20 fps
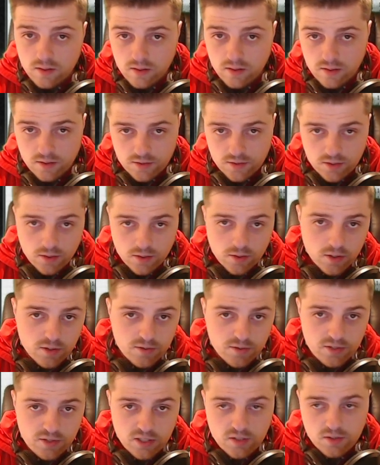So it
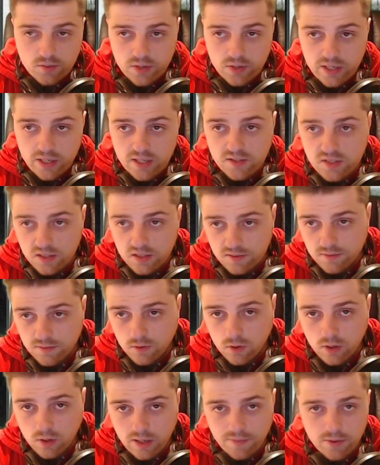goes 6.3,
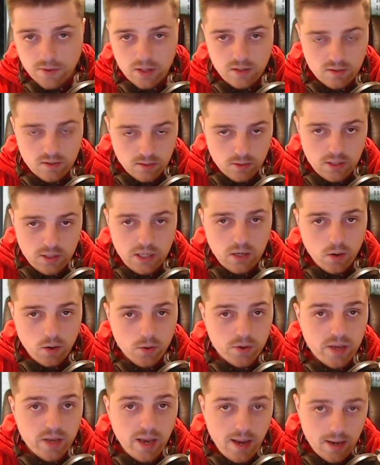6.4. Everything's looking
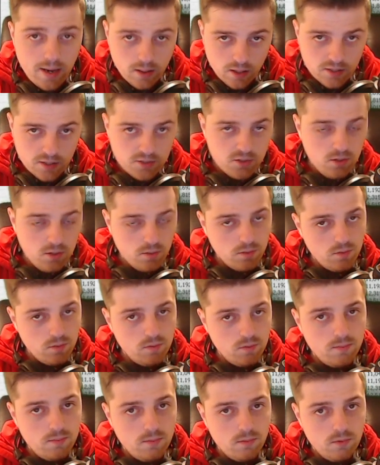okay. Like it's not
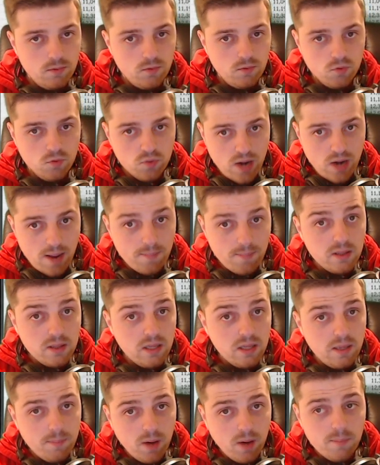
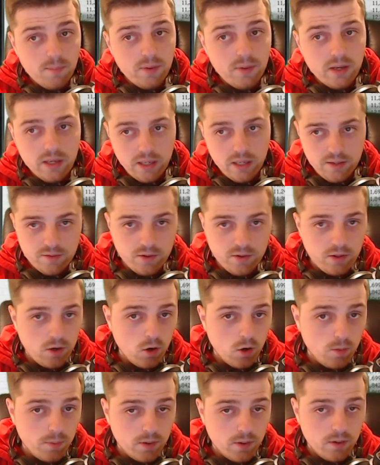rapidly pumping into the
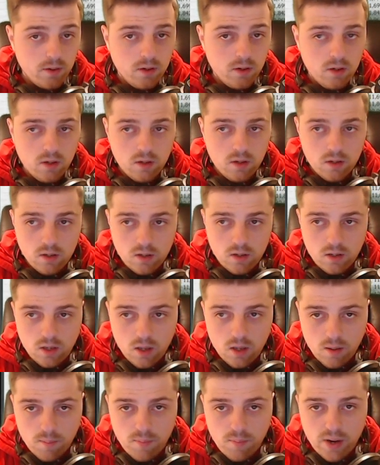open.
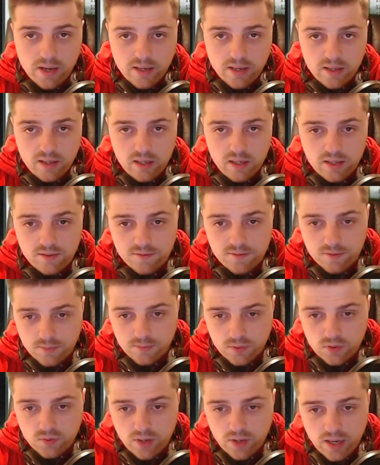But it's from
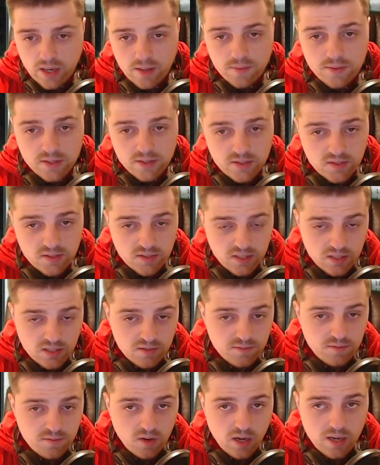around this
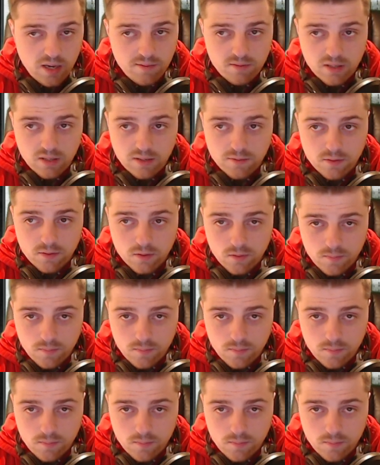6.5 level